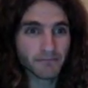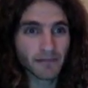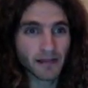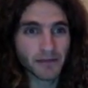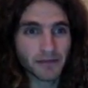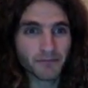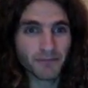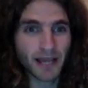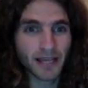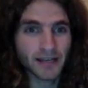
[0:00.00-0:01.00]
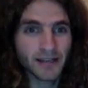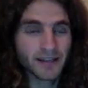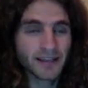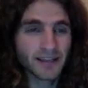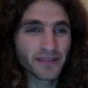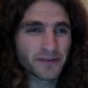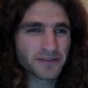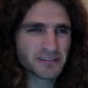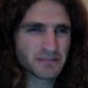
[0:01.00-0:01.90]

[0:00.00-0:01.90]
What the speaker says: I mean, but there's this